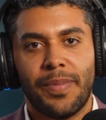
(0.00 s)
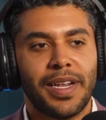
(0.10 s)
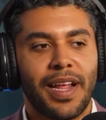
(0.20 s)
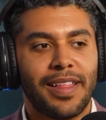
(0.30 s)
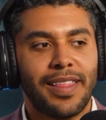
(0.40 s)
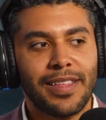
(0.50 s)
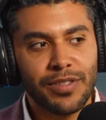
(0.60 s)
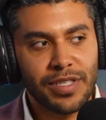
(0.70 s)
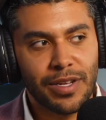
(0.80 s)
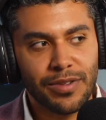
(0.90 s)
But I think
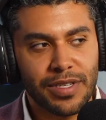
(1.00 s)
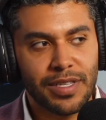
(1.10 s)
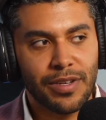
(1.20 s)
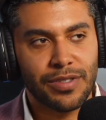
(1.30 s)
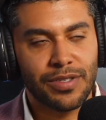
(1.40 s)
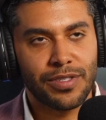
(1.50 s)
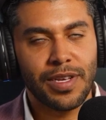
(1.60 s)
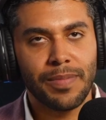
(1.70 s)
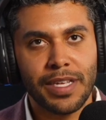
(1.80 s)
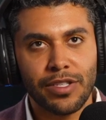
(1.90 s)
there's
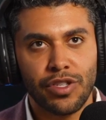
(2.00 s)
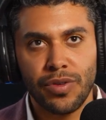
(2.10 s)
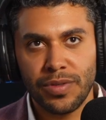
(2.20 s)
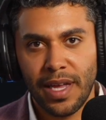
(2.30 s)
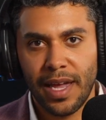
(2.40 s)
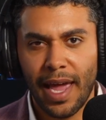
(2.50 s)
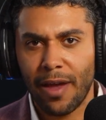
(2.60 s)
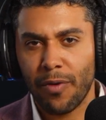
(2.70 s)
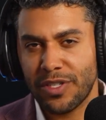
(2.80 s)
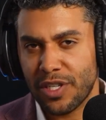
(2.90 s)
something to saying,
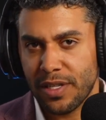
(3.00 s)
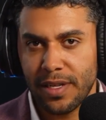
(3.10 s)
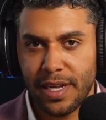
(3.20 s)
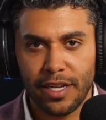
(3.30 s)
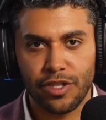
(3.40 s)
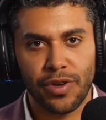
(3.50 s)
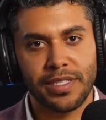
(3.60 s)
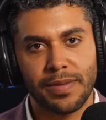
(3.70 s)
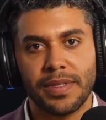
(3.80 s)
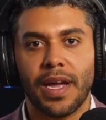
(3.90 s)
hey, we should get a
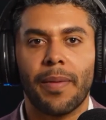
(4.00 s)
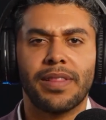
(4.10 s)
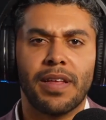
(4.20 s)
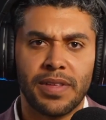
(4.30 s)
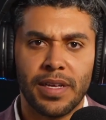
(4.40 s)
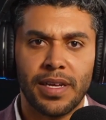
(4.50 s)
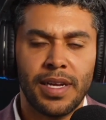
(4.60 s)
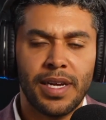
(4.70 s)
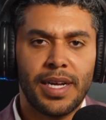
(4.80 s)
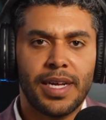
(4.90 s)
drink sometime. I'd love to
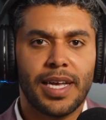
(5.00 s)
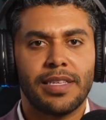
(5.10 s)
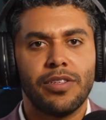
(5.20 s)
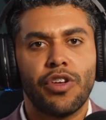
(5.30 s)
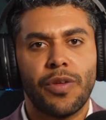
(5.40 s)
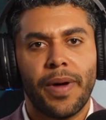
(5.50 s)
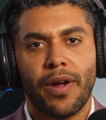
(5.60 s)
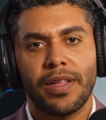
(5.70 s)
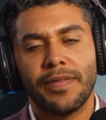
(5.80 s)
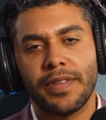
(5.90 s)
get to know you
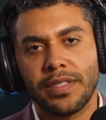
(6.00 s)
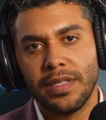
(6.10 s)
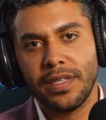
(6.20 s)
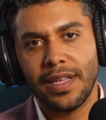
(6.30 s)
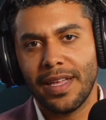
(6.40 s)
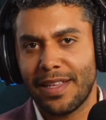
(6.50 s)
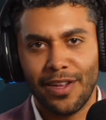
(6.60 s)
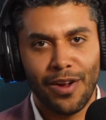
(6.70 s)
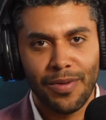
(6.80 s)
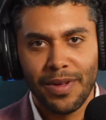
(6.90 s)
better. I'd love
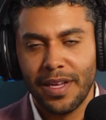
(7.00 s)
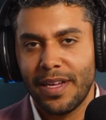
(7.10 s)
to,